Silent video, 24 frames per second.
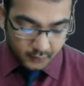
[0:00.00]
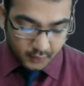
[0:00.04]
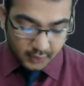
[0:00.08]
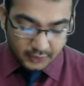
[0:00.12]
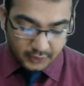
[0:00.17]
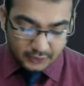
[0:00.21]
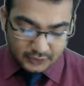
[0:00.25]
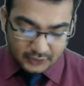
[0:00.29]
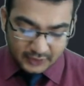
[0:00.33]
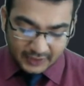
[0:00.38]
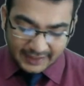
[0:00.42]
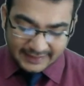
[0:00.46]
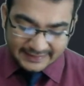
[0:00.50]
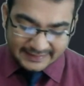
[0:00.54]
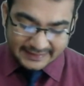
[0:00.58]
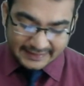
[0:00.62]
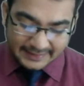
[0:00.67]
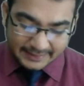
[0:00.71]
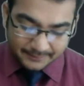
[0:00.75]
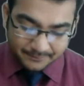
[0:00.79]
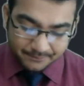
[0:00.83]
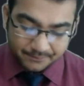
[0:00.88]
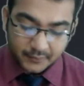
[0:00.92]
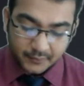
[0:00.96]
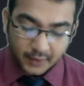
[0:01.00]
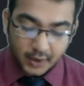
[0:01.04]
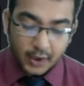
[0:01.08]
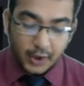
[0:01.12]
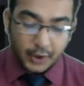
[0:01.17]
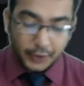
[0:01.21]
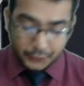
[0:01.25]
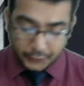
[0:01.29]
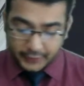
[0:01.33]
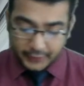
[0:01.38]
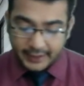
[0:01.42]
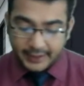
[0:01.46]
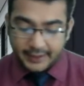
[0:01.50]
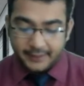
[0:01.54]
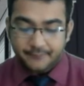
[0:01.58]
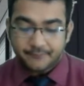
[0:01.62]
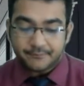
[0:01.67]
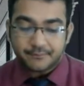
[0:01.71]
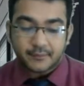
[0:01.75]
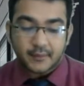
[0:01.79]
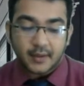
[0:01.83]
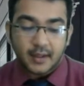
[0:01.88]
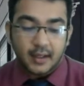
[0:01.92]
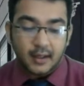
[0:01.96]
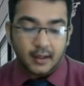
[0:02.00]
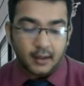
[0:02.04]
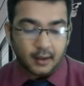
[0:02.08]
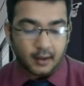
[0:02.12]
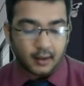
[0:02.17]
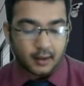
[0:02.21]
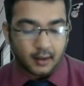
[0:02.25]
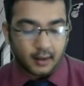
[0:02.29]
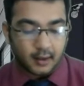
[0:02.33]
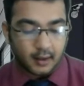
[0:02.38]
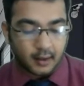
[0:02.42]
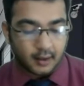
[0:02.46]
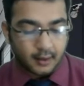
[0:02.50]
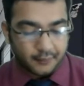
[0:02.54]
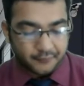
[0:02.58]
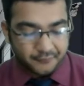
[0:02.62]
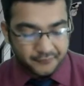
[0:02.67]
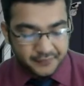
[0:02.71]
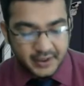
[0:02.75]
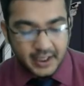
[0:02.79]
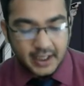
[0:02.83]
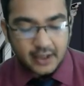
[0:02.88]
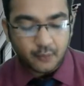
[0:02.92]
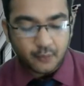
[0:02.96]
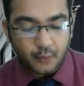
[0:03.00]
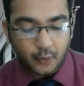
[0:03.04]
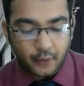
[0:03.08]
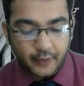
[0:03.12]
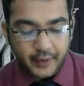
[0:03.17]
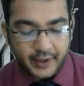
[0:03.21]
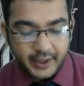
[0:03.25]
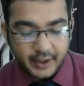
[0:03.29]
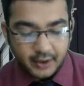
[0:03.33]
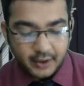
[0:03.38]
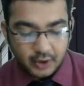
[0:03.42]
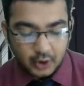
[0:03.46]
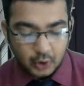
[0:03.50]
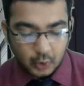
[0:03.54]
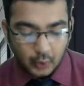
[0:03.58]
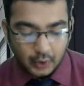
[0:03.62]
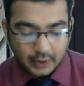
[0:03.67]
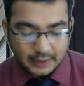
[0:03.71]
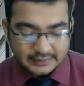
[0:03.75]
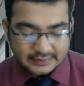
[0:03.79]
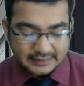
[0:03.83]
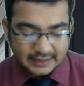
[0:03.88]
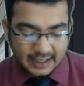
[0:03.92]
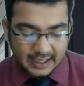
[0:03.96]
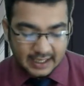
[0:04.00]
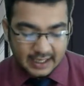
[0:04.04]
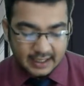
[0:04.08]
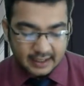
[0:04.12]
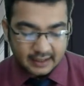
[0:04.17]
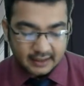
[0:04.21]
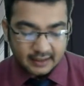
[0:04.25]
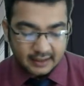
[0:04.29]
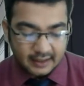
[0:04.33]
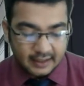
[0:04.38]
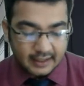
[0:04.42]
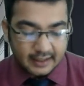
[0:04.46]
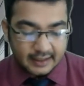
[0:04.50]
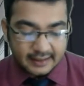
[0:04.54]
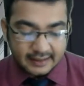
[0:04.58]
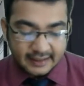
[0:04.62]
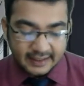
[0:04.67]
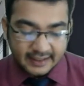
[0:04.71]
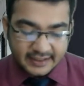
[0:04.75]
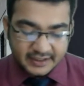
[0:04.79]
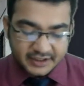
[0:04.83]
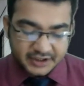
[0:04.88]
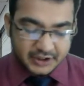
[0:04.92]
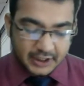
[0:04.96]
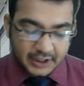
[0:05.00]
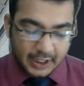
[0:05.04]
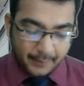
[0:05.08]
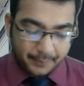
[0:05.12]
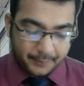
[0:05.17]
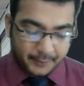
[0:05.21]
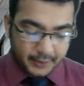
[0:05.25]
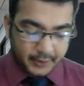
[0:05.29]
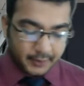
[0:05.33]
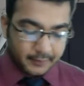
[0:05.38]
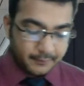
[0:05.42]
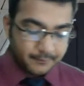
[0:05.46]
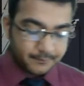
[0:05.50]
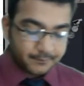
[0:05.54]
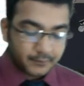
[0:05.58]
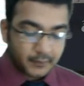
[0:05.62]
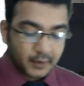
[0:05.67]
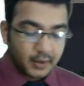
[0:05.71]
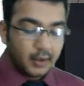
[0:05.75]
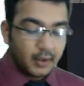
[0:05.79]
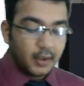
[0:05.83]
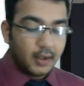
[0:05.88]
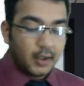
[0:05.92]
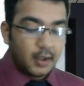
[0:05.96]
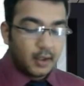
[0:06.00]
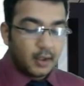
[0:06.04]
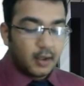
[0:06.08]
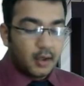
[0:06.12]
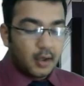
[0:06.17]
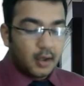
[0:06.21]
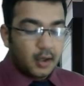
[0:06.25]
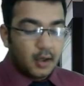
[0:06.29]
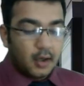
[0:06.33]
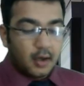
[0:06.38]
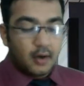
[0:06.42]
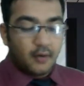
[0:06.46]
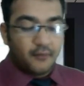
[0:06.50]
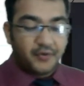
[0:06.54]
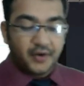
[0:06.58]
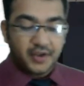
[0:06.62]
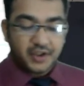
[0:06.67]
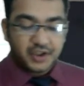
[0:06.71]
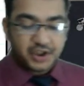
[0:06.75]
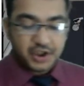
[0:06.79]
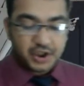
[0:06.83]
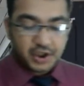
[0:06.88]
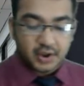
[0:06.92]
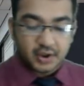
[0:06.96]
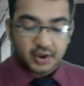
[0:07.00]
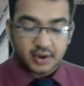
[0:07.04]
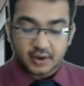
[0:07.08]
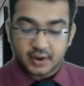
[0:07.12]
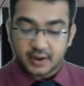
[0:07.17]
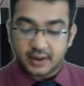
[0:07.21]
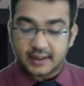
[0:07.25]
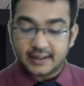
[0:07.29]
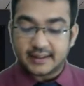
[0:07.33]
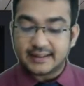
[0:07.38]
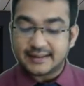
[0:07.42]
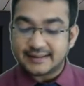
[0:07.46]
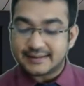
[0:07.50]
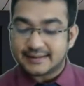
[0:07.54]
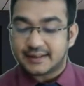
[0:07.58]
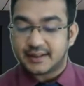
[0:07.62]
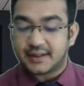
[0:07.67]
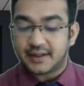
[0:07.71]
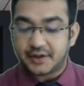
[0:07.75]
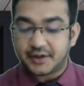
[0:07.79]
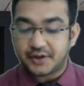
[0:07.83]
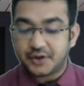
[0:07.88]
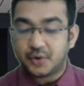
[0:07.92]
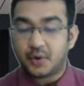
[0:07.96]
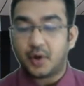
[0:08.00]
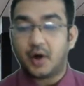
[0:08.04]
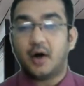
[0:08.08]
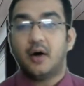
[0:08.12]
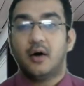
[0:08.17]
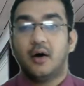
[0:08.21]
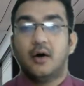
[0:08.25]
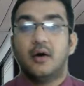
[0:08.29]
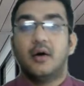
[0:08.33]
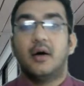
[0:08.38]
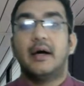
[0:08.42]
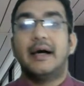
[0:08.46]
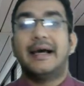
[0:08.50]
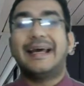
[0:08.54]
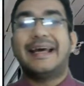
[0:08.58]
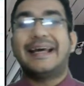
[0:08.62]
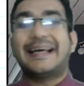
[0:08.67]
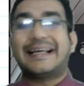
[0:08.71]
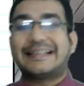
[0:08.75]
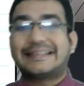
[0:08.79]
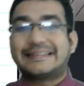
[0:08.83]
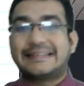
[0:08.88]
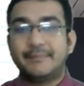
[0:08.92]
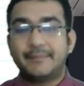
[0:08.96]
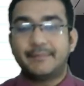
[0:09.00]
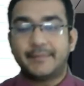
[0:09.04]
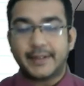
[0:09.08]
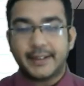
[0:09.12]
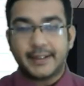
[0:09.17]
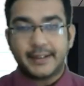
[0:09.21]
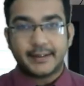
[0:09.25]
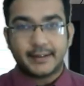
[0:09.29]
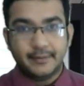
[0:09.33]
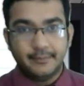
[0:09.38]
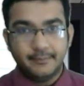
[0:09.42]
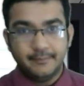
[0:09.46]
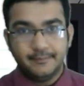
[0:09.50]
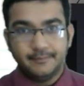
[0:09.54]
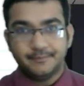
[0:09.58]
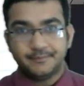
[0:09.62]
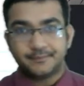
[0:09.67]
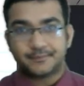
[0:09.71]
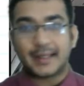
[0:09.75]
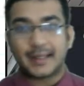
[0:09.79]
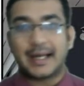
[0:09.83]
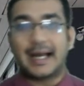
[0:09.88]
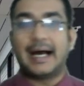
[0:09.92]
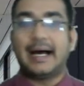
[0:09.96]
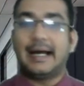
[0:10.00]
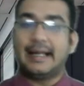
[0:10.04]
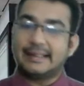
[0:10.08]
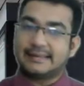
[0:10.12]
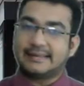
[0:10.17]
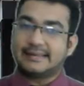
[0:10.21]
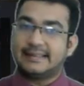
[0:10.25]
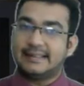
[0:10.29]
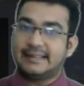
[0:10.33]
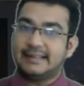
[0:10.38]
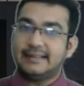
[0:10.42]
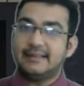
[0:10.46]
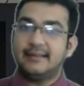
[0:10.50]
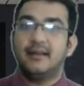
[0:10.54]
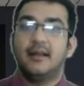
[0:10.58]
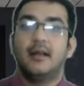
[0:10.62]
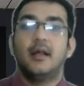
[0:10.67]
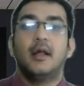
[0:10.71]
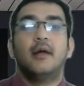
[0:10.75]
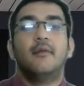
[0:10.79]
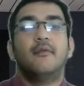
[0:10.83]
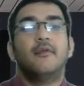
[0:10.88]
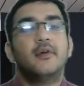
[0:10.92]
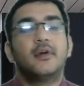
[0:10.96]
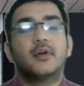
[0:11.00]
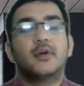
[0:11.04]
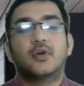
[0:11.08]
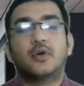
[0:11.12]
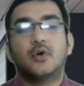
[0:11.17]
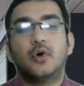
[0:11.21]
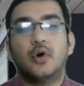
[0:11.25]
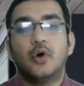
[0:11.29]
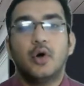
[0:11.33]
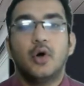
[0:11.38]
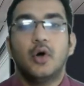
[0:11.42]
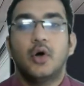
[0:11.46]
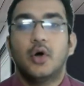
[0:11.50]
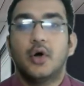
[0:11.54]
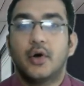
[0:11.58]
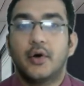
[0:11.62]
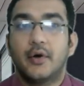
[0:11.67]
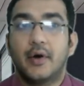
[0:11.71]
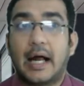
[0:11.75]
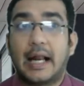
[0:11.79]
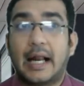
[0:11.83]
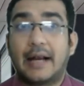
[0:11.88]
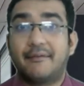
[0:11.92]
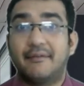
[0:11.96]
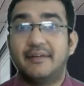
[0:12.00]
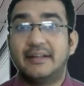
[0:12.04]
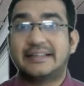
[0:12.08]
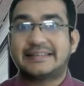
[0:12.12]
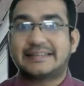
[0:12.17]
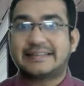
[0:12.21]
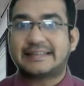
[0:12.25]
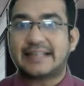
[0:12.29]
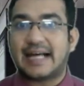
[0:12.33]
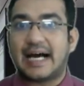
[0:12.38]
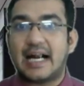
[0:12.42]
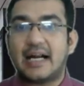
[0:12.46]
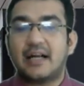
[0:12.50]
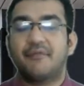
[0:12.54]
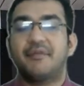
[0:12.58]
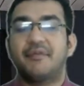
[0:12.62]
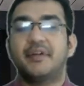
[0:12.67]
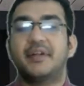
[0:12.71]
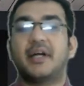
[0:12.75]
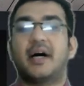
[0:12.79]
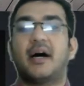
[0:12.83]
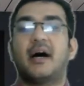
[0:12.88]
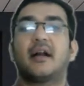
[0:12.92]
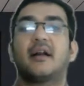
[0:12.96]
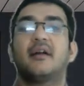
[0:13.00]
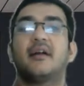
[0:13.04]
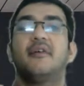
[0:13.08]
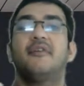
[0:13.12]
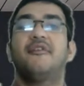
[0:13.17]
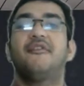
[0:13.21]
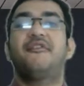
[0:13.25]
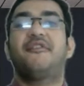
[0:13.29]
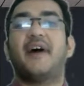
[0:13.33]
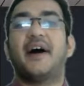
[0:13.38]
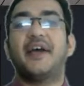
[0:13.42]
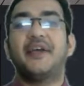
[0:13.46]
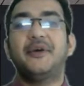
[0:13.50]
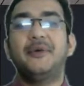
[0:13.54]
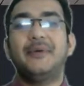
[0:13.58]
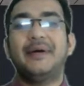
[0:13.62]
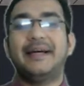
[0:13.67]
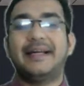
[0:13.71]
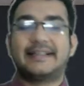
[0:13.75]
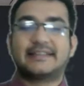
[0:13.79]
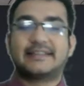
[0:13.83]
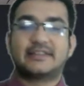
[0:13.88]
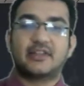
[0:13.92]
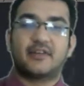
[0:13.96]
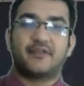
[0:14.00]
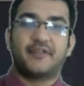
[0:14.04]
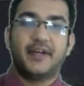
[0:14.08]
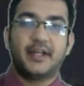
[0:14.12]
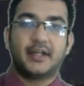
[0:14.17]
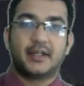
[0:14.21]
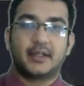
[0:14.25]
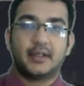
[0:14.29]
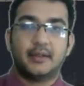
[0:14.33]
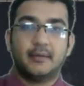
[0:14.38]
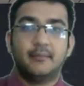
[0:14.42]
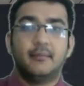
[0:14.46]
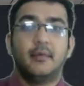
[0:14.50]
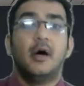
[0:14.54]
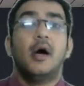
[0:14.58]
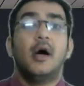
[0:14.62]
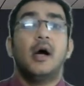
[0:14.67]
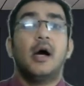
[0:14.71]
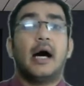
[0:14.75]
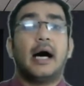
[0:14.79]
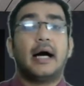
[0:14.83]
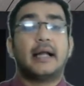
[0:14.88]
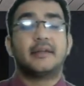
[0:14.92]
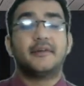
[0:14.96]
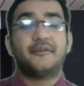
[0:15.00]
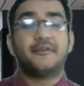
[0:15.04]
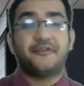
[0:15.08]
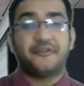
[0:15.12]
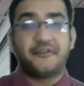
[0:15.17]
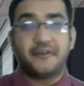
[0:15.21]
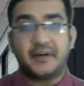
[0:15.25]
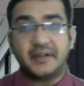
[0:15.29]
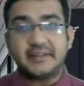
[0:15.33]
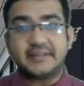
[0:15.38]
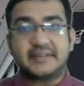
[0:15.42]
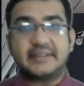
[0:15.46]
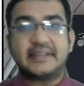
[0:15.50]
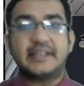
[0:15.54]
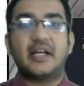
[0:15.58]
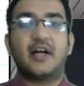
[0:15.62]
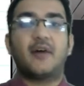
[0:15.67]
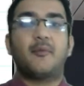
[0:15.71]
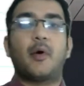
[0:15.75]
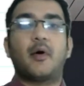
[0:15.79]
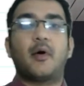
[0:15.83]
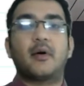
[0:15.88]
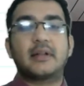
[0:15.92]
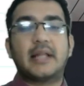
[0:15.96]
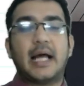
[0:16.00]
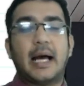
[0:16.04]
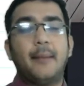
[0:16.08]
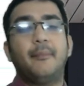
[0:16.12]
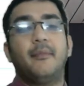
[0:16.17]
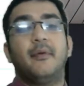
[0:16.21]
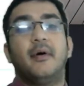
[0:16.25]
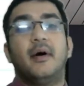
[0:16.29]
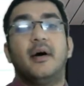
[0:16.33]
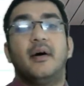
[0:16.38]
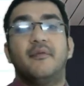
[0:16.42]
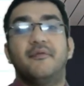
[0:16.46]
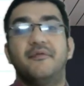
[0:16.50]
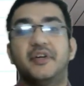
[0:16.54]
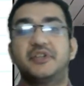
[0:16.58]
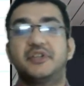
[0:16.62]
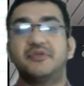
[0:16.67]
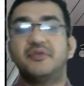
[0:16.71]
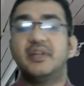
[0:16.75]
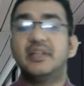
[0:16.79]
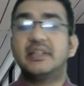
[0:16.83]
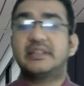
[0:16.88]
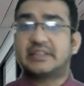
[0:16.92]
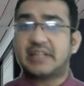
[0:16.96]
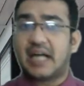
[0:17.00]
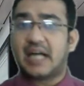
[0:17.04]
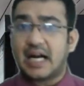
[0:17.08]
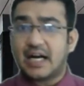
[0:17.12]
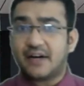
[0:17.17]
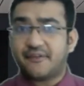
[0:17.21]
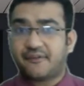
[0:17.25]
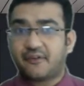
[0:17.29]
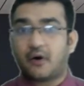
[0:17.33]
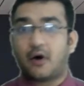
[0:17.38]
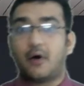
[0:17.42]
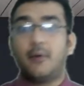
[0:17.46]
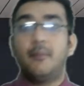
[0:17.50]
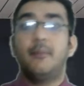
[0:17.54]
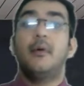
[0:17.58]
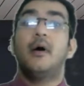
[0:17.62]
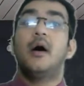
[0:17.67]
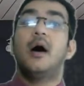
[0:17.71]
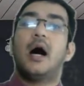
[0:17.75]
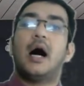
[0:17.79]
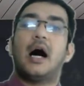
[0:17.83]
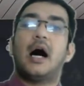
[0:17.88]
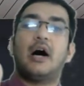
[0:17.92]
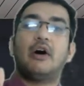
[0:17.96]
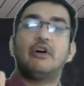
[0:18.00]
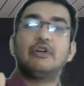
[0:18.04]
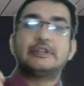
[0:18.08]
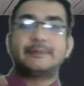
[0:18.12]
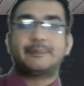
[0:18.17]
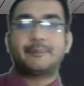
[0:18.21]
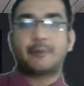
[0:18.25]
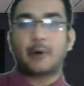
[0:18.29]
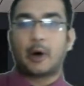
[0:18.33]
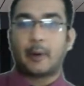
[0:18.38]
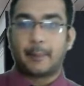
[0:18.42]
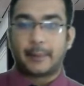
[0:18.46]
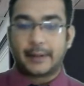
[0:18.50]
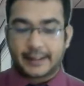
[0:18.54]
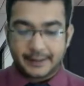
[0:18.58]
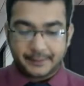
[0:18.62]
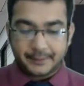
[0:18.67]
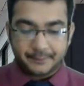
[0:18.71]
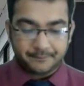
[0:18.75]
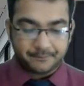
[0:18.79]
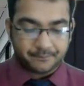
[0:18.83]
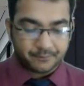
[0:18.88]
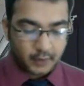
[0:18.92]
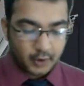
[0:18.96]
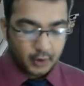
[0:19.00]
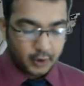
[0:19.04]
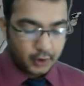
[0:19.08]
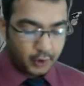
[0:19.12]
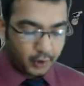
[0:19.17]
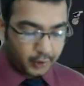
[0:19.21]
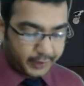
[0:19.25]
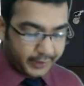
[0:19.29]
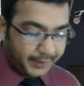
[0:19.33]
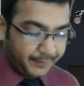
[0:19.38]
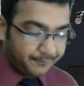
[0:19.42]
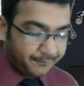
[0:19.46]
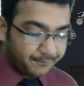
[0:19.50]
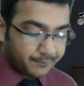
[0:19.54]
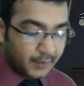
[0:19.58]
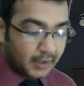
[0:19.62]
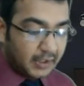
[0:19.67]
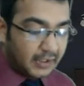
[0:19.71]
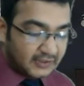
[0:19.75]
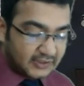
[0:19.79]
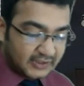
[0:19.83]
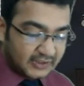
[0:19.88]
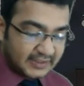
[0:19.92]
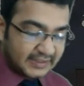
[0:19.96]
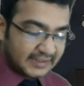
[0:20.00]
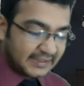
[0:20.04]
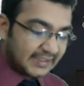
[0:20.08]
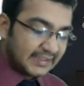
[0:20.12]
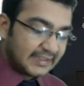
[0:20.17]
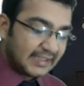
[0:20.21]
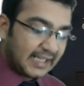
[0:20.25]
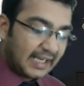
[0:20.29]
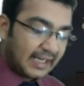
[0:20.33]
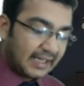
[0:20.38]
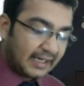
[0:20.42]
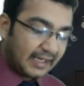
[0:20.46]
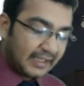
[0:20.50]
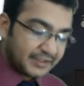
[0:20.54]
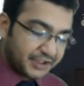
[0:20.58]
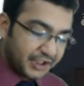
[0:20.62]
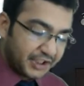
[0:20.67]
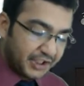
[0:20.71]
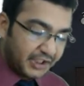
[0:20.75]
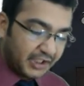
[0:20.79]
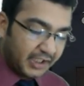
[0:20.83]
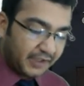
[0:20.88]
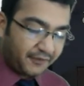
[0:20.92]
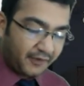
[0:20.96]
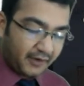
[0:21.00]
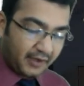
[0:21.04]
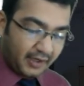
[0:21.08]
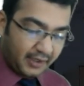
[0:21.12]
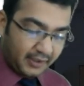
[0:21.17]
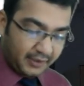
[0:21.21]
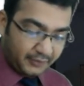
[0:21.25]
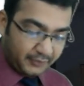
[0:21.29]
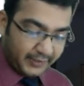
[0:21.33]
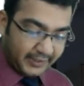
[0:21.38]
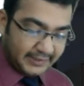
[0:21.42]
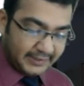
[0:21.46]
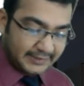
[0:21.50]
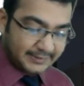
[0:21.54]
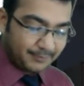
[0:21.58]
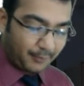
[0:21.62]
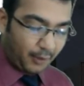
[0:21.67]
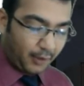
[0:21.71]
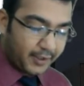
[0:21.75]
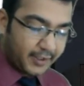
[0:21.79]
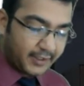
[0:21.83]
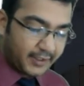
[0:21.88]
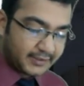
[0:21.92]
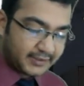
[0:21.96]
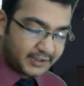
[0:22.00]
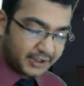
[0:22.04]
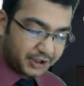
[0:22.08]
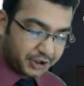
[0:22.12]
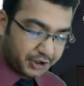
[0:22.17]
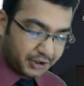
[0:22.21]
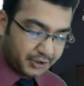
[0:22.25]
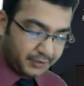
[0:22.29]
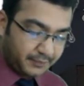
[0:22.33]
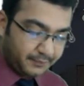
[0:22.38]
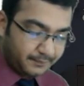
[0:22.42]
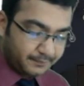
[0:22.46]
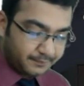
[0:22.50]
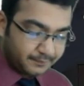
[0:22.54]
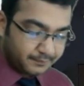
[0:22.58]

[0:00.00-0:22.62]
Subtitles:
So guys, here today we are moving towards our next chapter, which is your exempt income, and then we will go and we'll start with our 5 heads of income, and the first head among them, which will start from house property. Okay, so this is our agenda for our today's morning session.